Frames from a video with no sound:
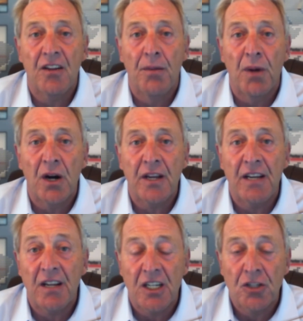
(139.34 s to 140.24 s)
the market
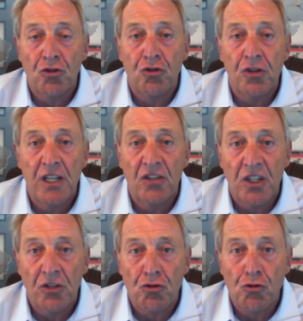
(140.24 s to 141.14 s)
is
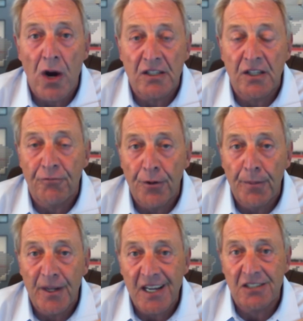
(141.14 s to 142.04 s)
constructive from a
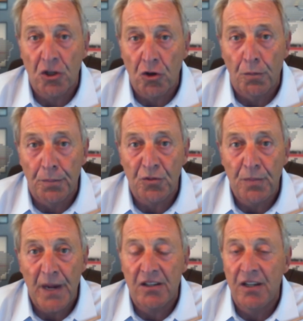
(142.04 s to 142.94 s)
technical
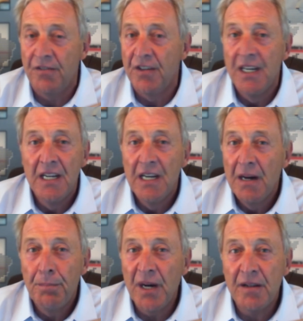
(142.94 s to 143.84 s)
perspective.
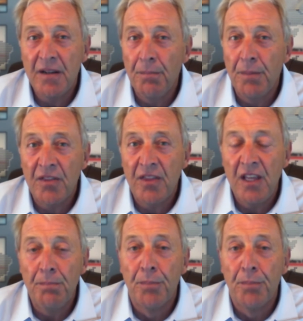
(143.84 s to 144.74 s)
But
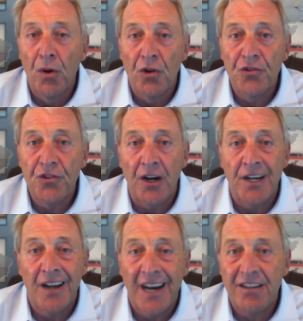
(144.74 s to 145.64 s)
the bulls are
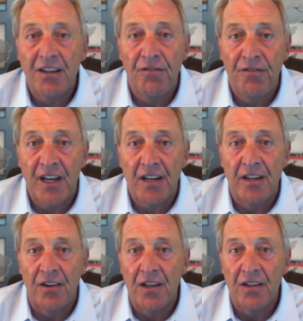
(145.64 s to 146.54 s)
not
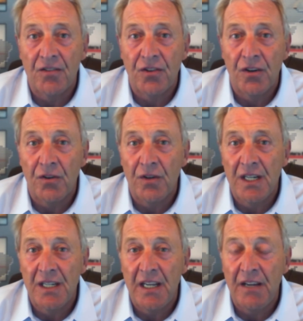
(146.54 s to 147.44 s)
convicted. So
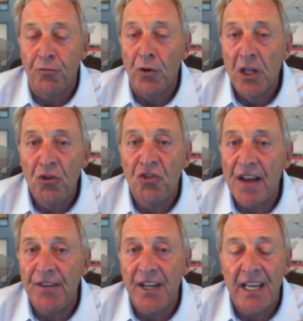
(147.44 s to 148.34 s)
if we lose
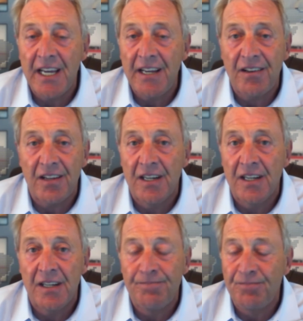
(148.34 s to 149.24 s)
78,
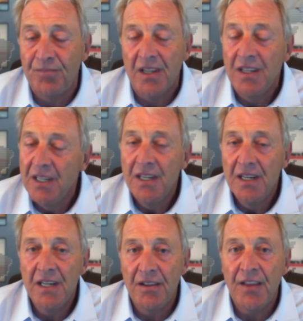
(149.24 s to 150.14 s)

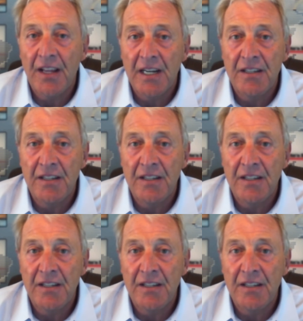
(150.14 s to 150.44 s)
then